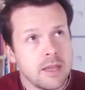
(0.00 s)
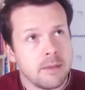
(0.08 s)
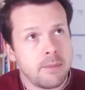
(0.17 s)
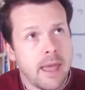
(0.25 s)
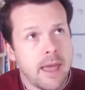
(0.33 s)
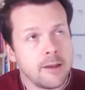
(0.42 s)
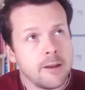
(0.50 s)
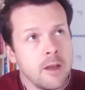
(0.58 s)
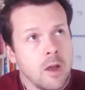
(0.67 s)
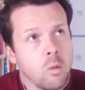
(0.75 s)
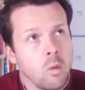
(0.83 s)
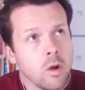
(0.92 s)
about
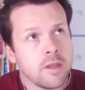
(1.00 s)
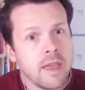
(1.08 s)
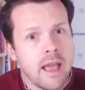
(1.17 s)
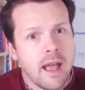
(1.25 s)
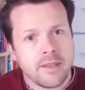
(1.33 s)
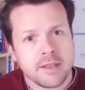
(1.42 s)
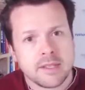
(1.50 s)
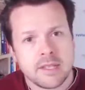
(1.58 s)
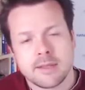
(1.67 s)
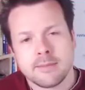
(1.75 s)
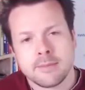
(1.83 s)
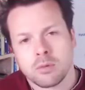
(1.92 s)
what are the other
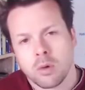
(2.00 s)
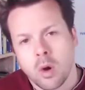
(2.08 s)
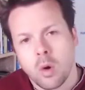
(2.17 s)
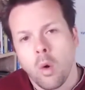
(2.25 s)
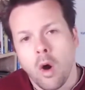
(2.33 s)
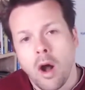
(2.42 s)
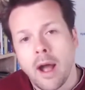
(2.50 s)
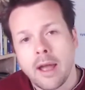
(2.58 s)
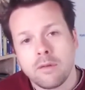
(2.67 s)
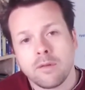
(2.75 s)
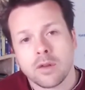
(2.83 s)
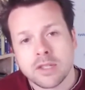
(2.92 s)
systems
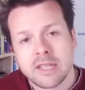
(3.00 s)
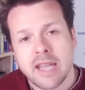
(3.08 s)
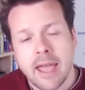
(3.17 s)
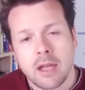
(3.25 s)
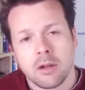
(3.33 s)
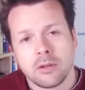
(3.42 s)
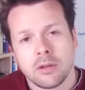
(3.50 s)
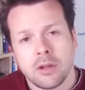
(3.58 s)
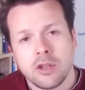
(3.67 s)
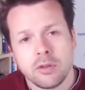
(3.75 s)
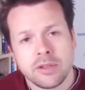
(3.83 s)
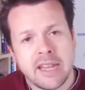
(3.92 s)
required for scale
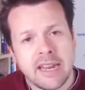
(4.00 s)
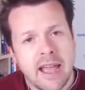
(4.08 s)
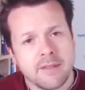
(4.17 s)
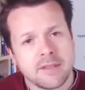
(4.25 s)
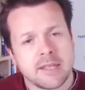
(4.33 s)
you'll need mm-hmm. to have mm-hmm.